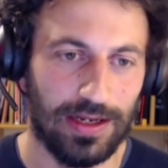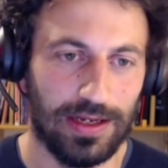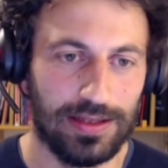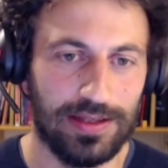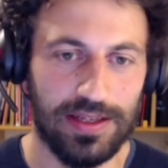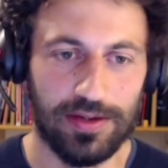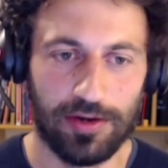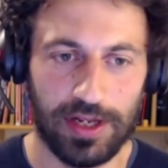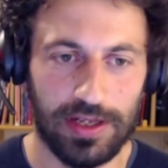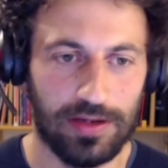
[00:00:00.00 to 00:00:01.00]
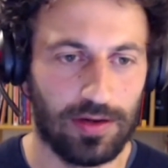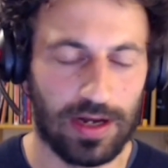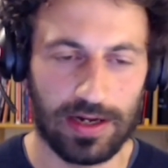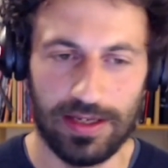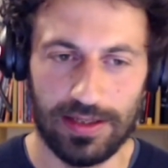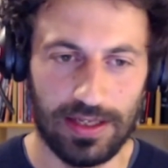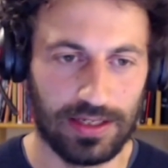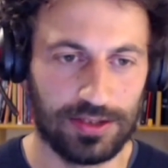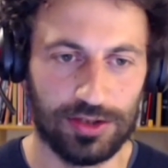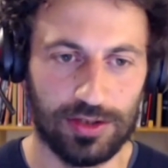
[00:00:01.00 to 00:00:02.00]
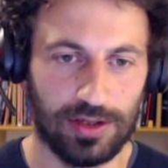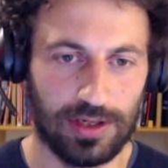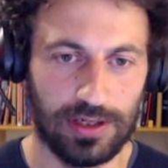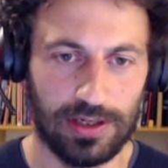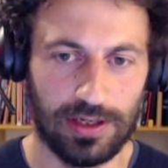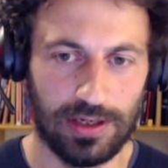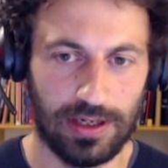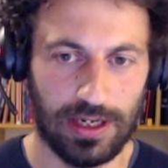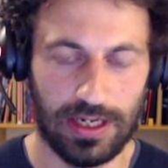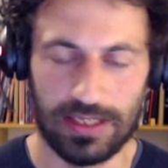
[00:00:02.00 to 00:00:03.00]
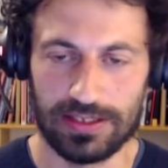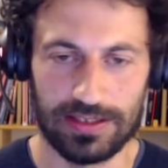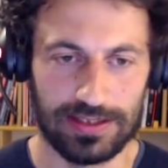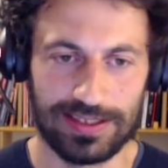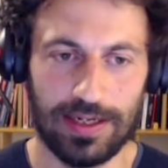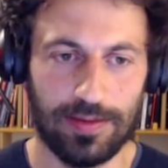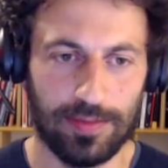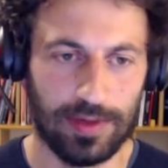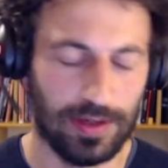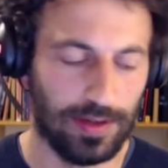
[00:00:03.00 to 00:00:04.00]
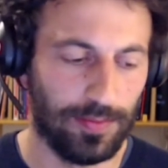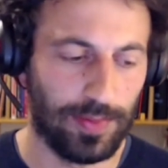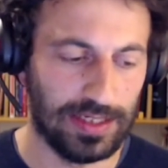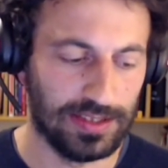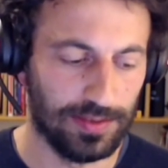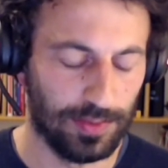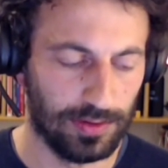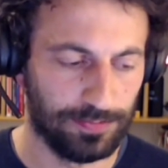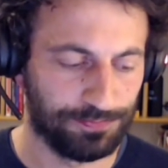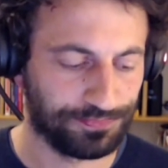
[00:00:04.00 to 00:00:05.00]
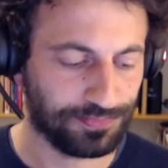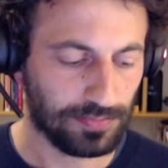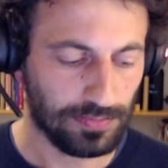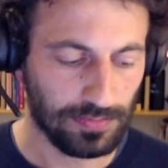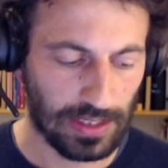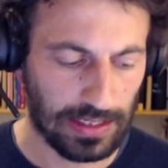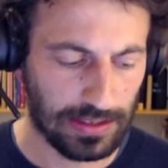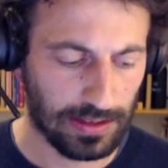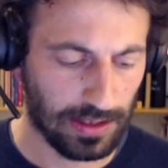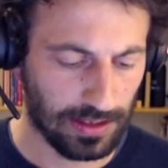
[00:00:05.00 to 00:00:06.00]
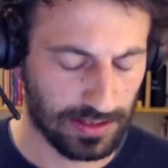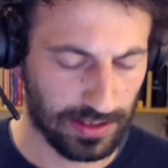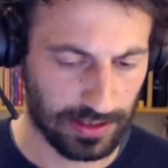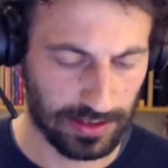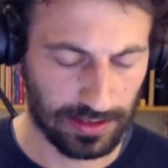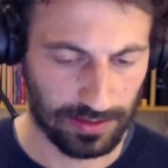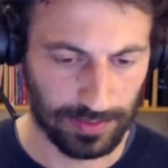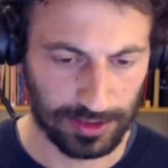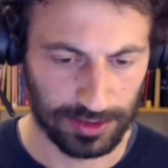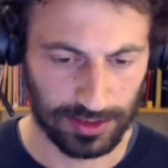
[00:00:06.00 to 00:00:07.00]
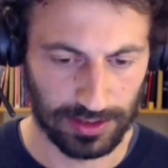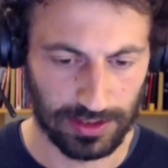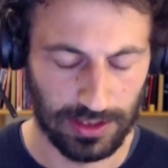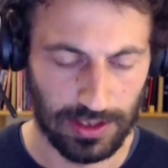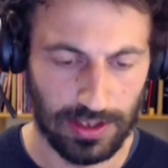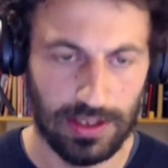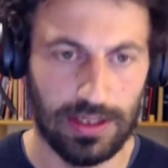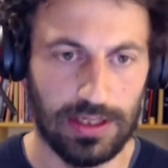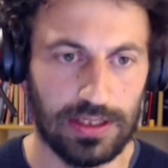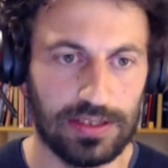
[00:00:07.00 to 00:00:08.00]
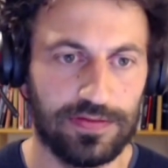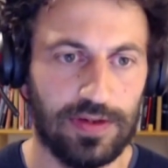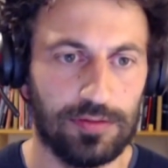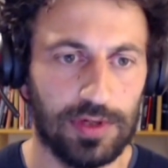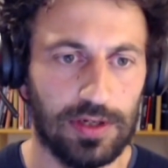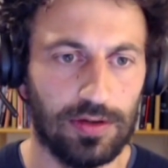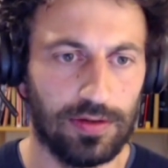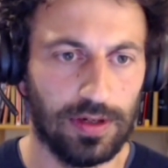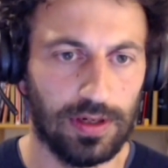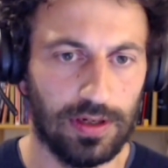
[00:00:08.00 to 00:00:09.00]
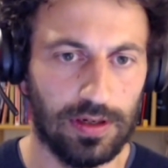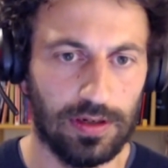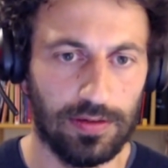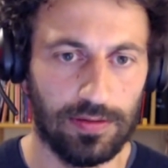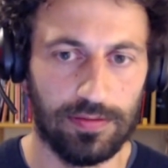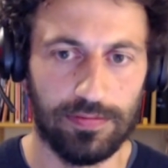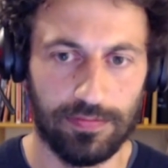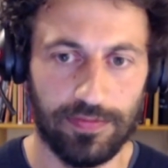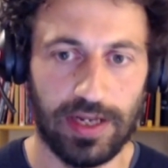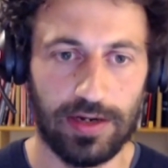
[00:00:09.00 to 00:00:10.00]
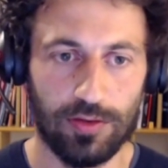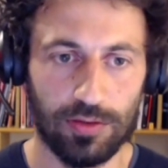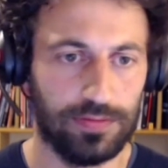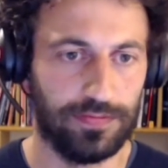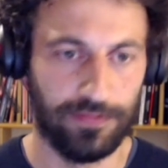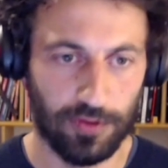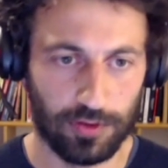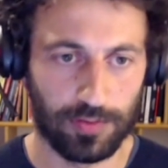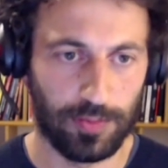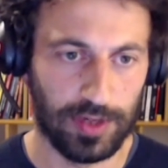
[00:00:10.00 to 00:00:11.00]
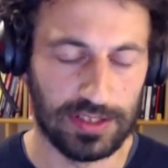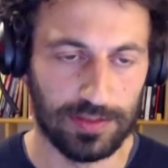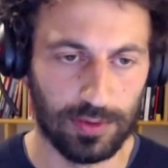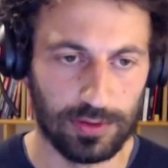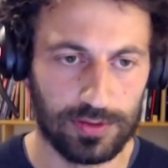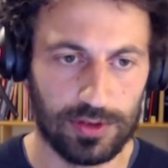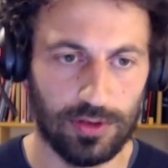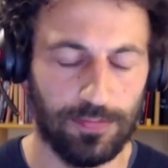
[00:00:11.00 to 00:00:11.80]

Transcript: theory or architecture has some principle. And I think data mesh is founded on very good 4 principles. So